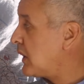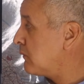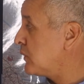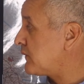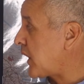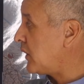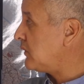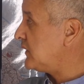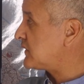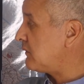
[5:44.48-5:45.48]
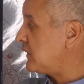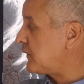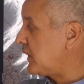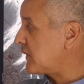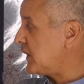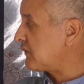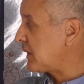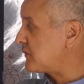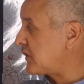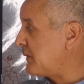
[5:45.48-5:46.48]
with only 75
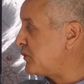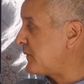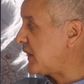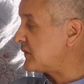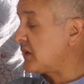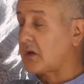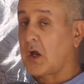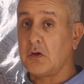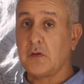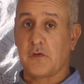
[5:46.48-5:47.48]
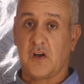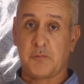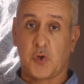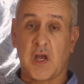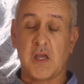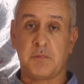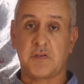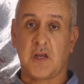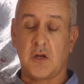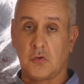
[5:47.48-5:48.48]
kilograms tow ball mass, that's only
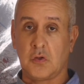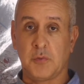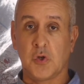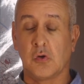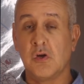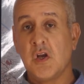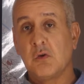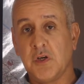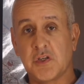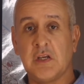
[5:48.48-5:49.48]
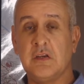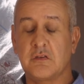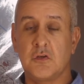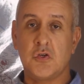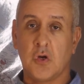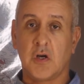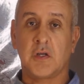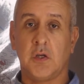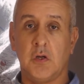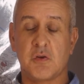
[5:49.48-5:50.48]
5.8% on the ball, which is not a
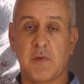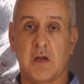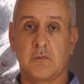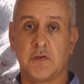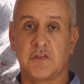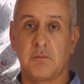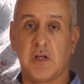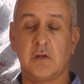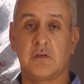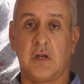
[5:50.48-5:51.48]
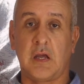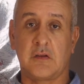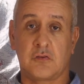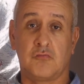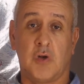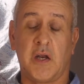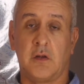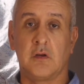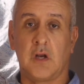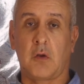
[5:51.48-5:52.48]
huge amount for stability. That's right
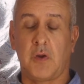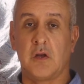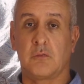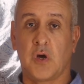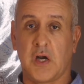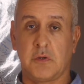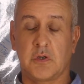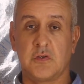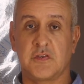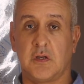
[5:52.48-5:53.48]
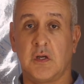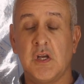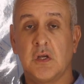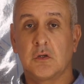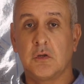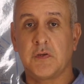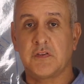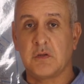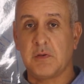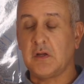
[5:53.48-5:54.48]
at the low end of what I would consider good for
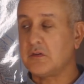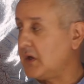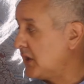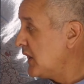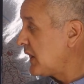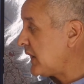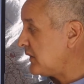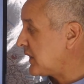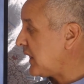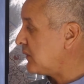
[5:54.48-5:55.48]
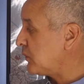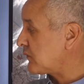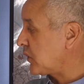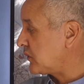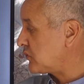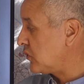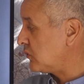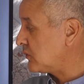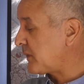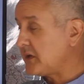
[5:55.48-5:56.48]
stability. And again, we've got a
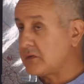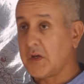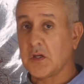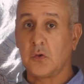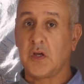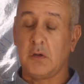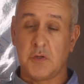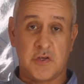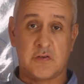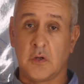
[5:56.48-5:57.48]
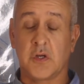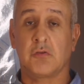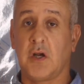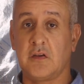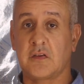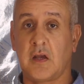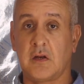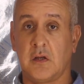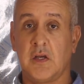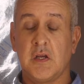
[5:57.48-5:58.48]
short wheelbase vehicle here, which is not the greatest
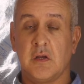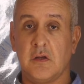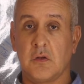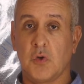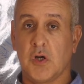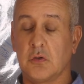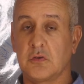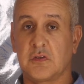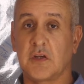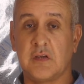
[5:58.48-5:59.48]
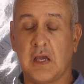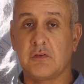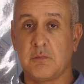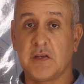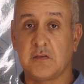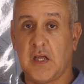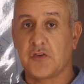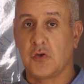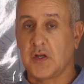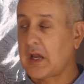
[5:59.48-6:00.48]
handler in the world, doesn't have the best
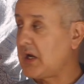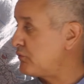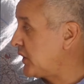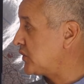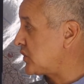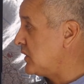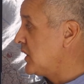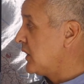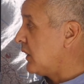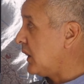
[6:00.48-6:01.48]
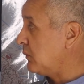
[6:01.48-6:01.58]
electronic calibration. I